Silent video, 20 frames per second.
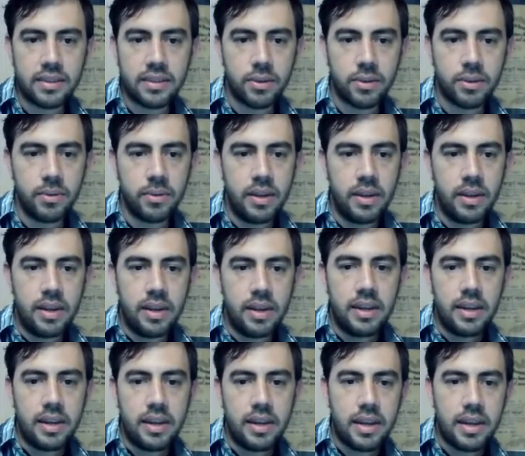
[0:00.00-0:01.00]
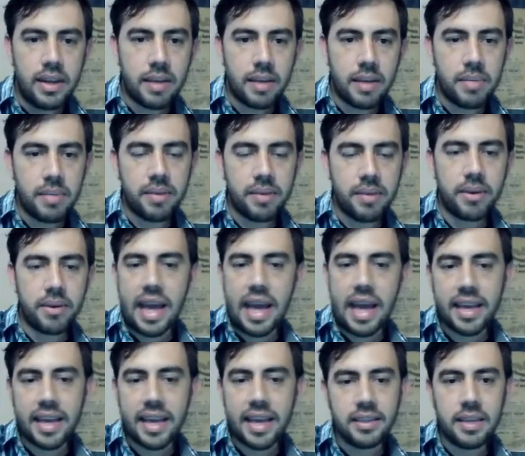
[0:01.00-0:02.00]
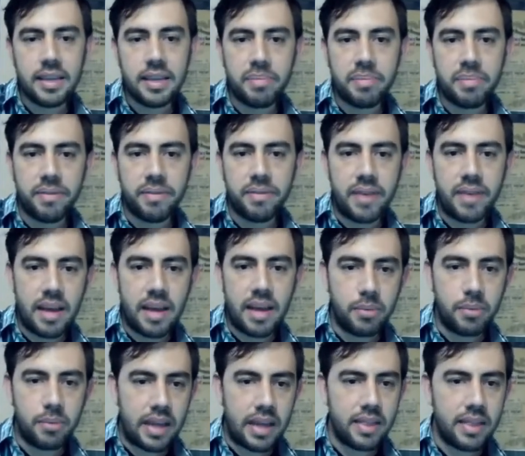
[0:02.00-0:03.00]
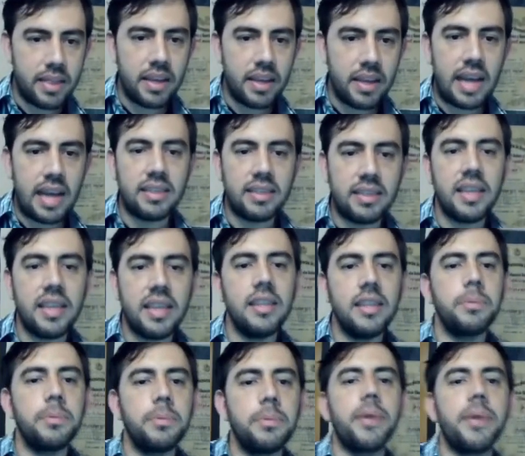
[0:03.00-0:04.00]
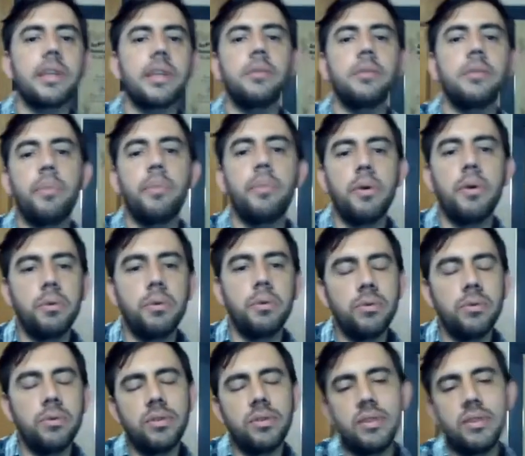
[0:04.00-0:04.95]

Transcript: So okay, I can simplify, but I think as the king is very exposed,